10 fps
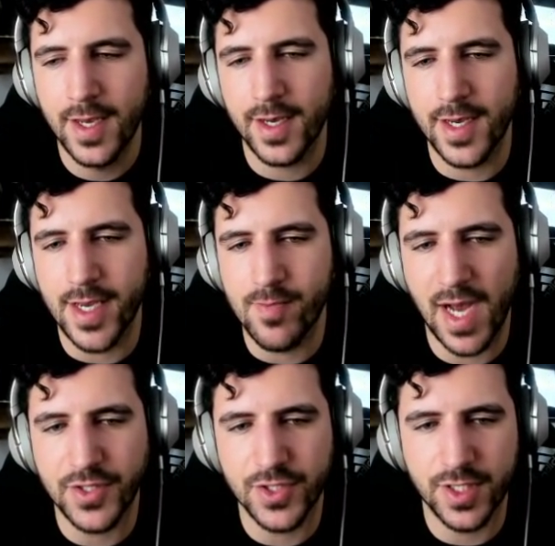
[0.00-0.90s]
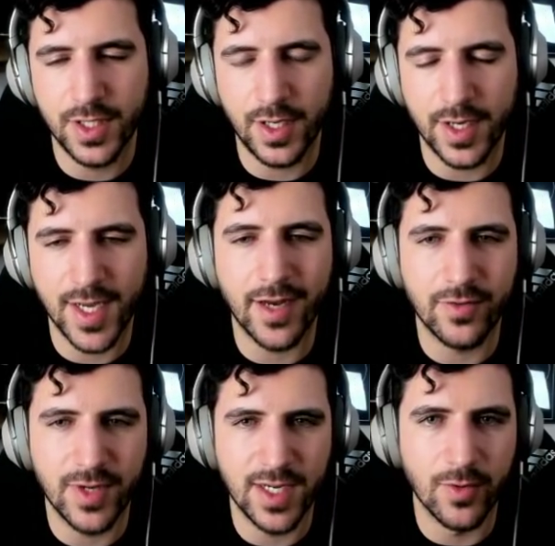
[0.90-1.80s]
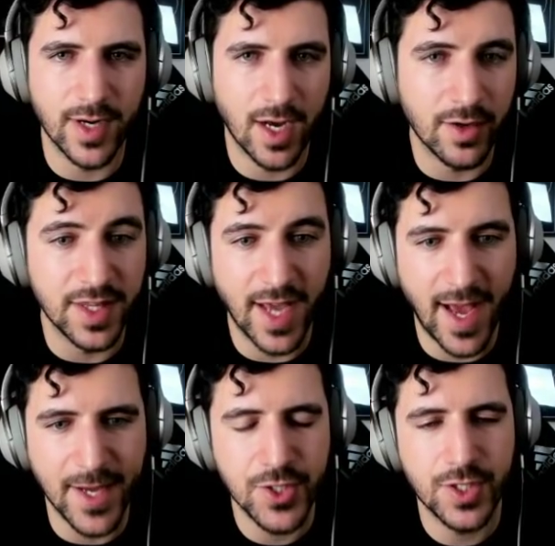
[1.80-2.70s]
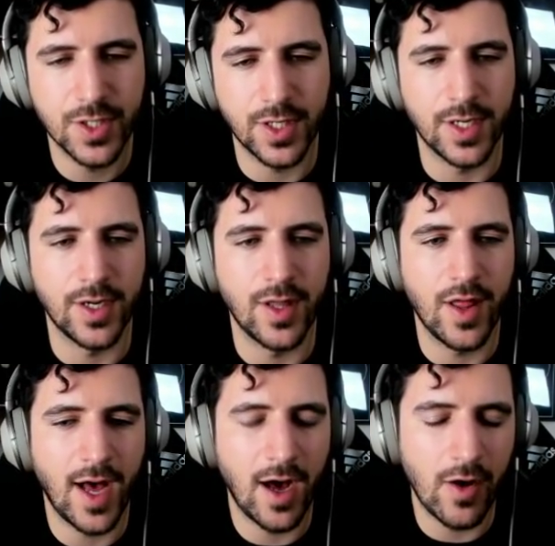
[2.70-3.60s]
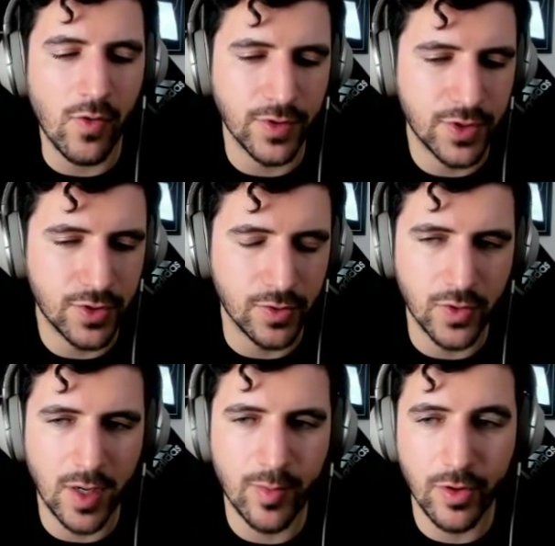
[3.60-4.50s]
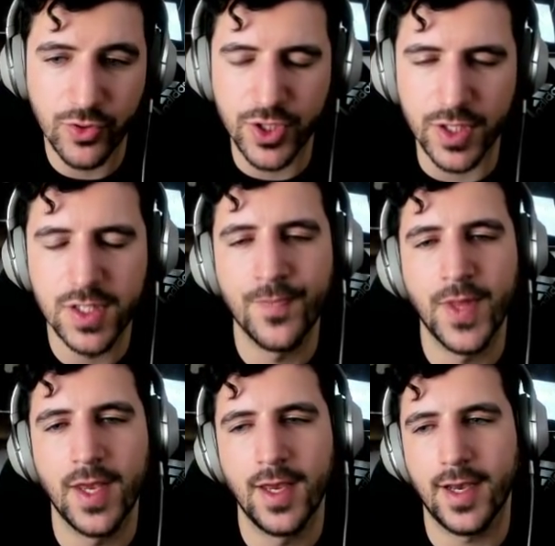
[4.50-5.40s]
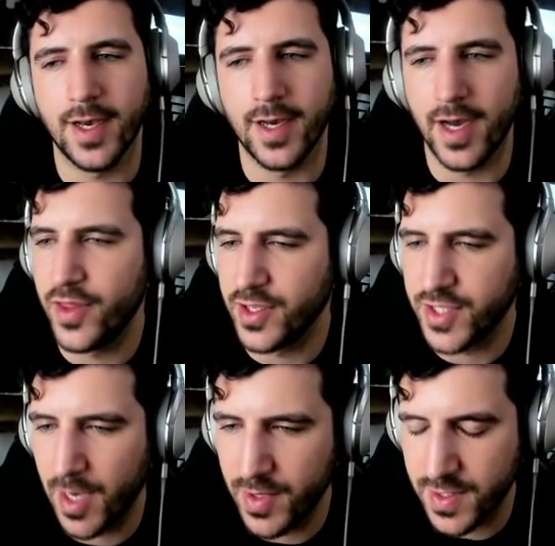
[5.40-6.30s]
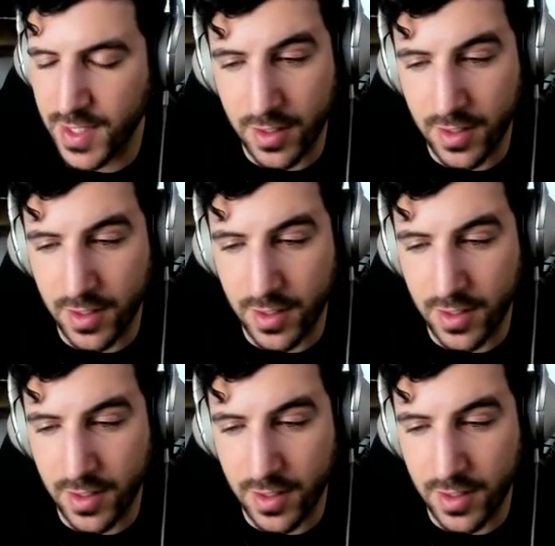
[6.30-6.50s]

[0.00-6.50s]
Imagine a Katarina without a dash. How would you approach it? I think champions that are